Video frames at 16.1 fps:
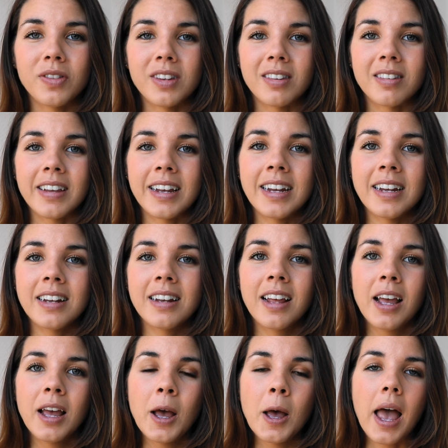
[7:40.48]
of the
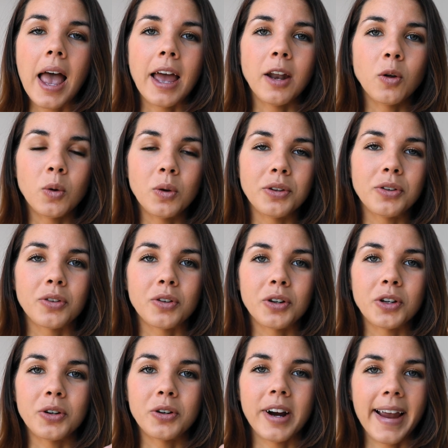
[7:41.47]
scene, and
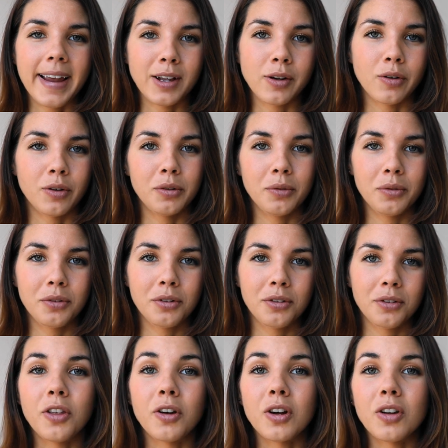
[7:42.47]
also your angles.
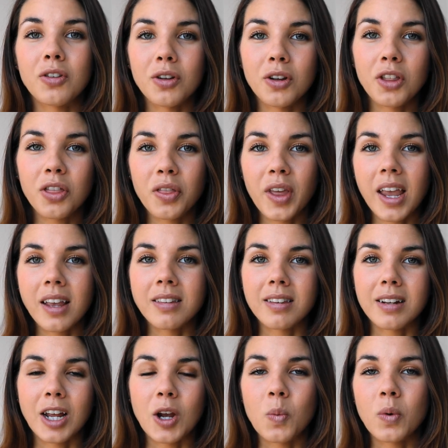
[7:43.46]
So there are two
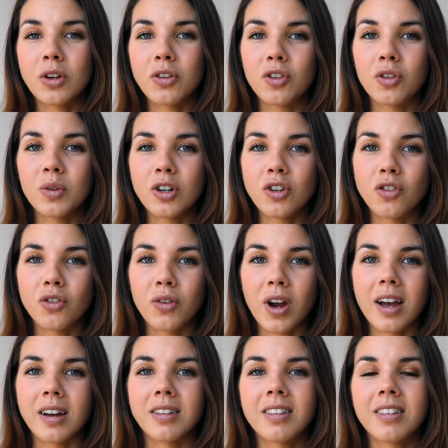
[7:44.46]
things that I want to
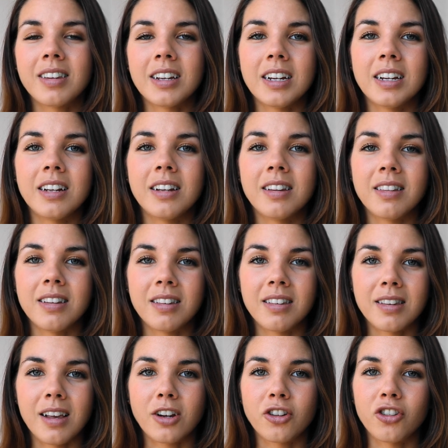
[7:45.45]
address in this
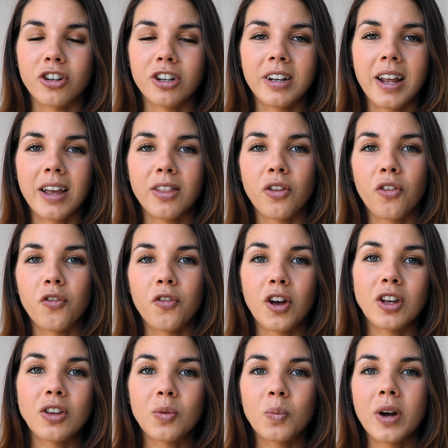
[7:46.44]
section and the
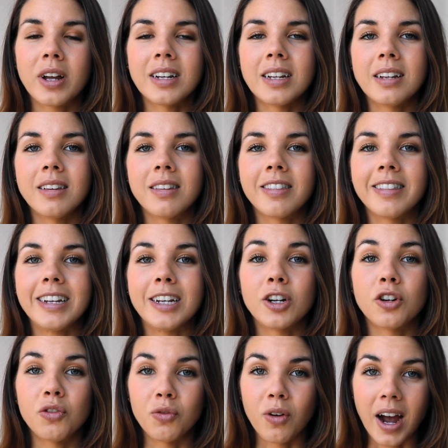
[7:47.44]
first one is the
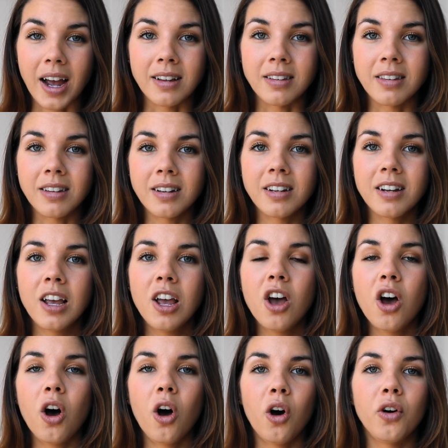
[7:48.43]
horizon
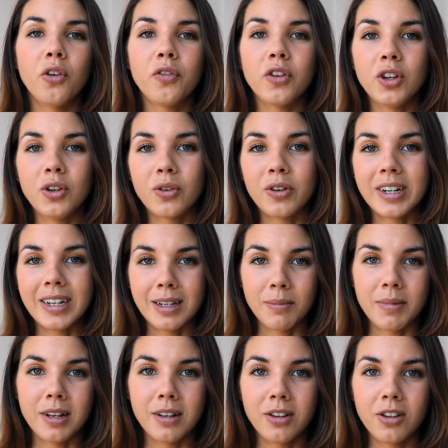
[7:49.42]
of your
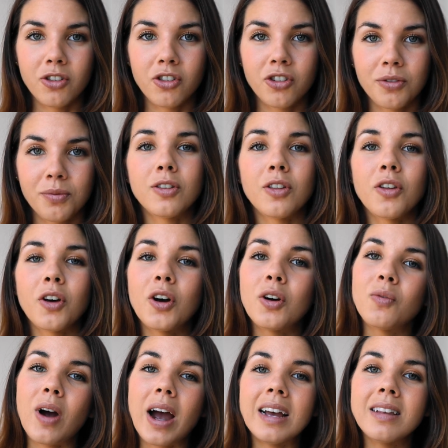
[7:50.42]
image. So the
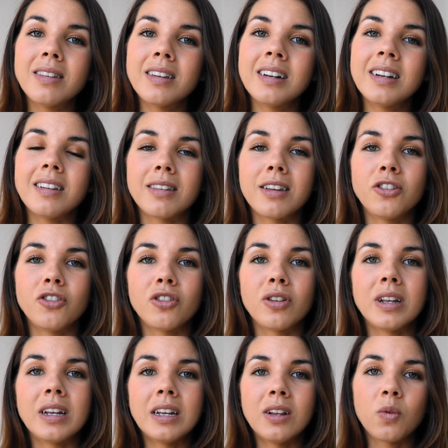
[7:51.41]
horizon
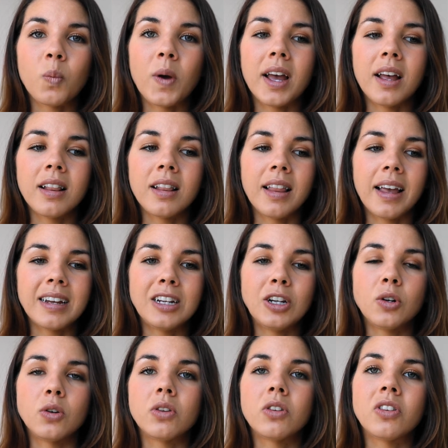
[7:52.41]
essentially is where
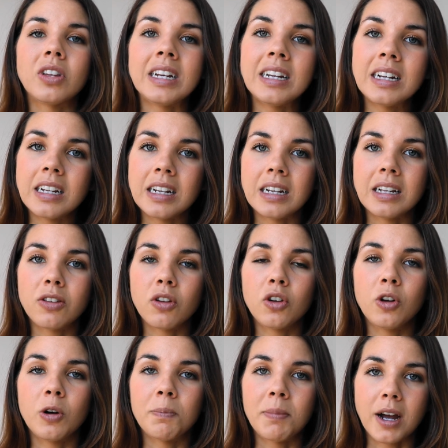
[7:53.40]
like your scene is
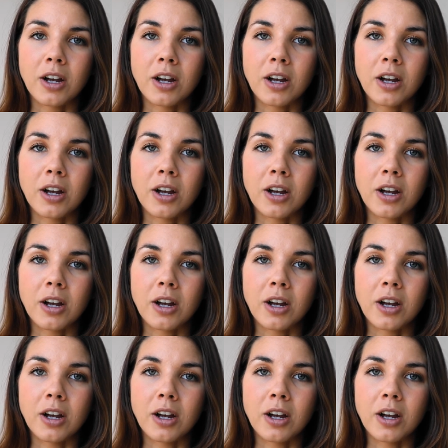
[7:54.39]
on your